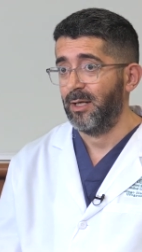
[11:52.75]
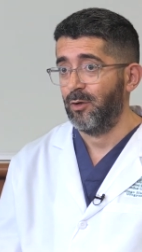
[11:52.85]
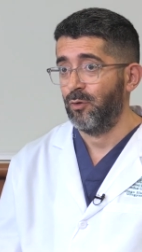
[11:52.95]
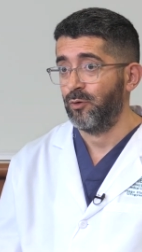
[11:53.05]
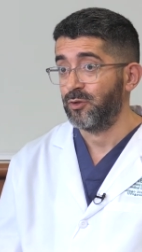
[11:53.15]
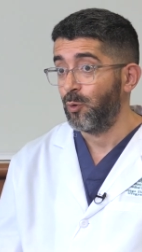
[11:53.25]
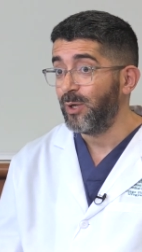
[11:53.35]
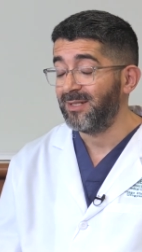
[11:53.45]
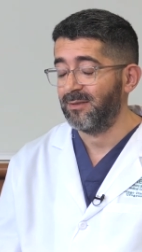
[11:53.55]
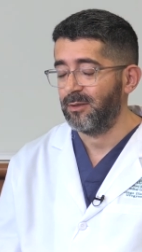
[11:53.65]
or
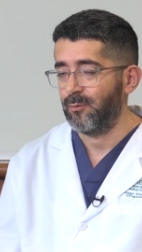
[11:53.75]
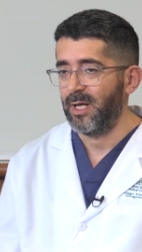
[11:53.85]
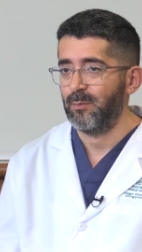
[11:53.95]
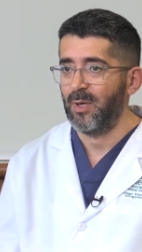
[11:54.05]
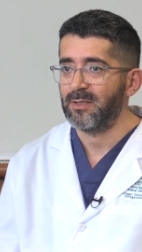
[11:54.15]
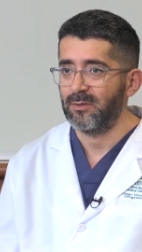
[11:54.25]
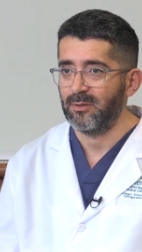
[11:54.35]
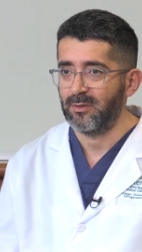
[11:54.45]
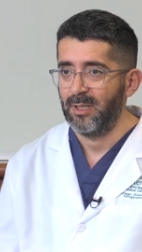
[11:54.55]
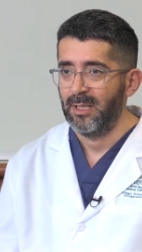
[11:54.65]
squeezing the right
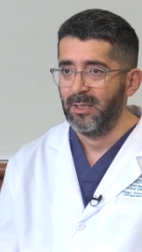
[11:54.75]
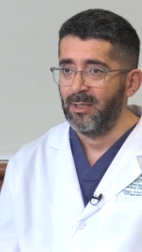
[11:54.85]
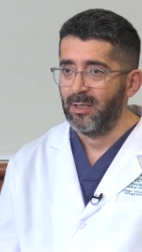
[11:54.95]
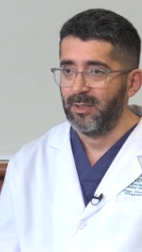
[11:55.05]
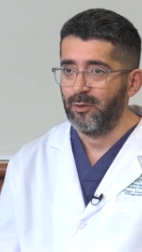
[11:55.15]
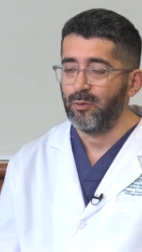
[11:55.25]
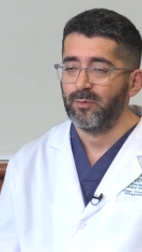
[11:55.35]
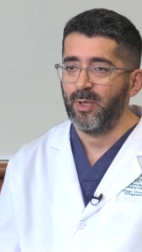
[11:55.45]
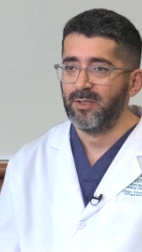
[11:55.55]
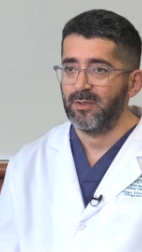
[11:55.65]
muscles. And
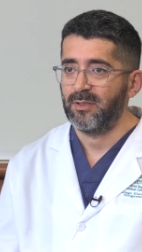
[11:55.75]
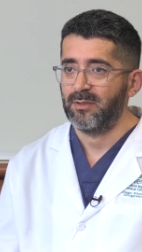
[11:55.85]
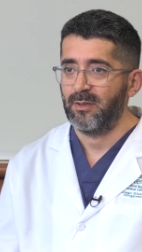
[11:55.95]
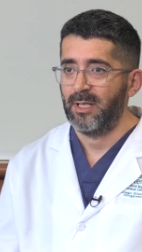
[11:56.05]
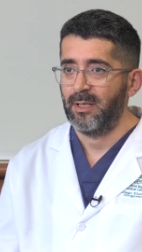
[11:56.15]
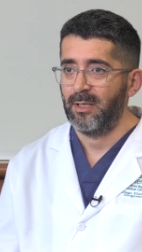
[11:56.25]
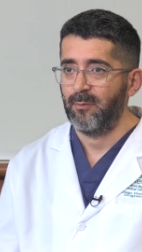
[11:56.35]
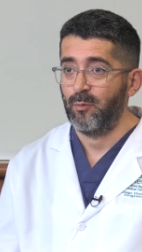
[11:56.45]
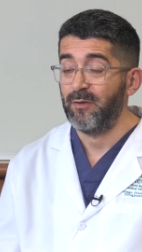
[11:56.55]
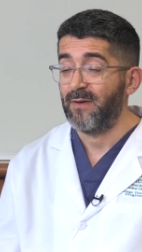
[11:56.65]
those patients,
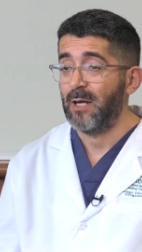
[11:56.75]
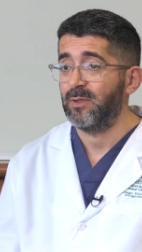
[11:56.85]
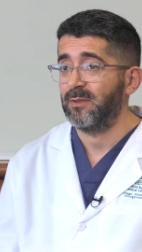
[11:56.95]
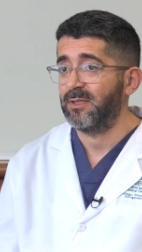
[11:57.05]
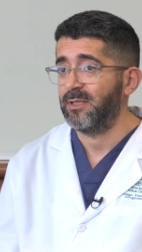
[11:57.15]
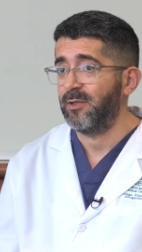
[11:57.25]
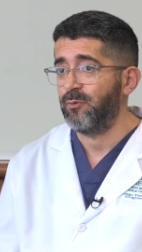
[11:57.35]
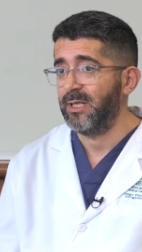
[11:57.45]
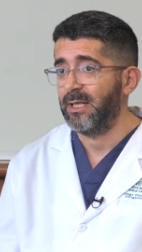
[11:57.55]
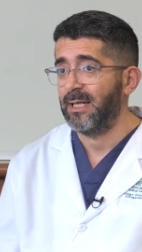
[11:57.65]
we found out that they
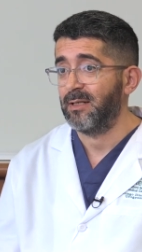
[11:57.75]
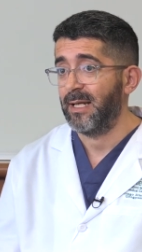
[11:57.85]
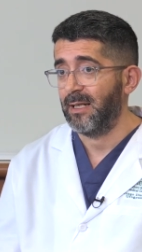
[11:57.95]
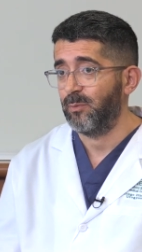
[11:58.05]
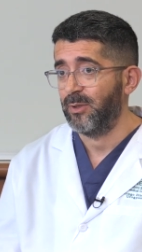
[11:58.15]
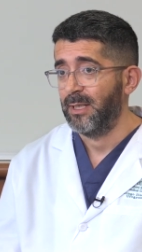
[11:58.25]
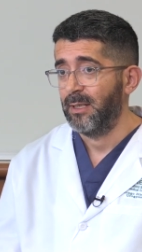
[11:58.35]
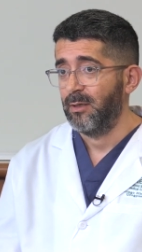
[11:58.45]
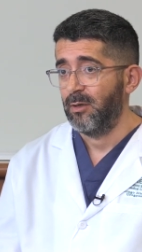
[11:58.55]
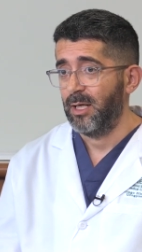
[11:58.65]
really get help
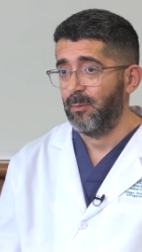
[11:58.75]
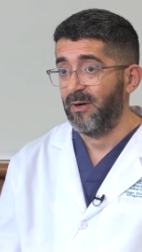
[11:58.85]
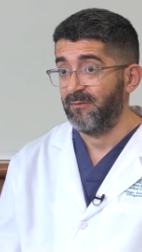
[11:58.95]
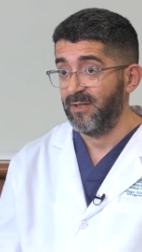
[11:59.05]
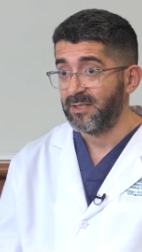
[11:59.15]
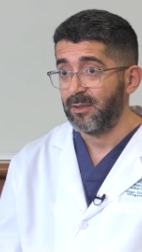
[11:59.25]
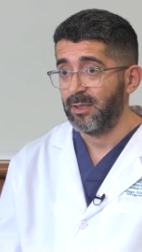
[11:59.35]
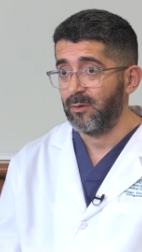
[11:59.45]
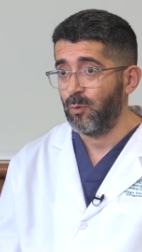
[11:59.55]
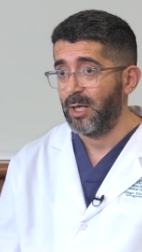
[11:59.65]
by
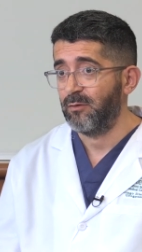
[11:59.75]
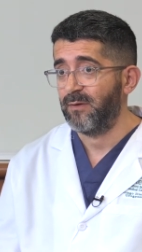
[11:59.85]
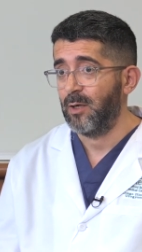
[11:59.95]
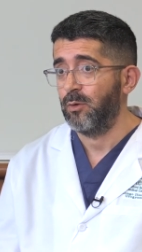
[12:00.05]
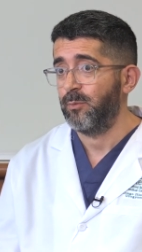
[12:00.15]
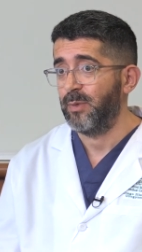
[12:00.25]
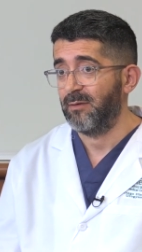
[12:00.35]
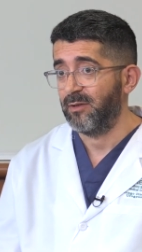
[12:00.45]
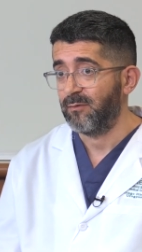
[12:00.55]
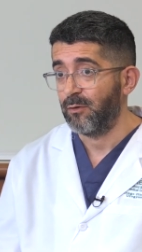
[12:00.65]
visiting one of our pelvic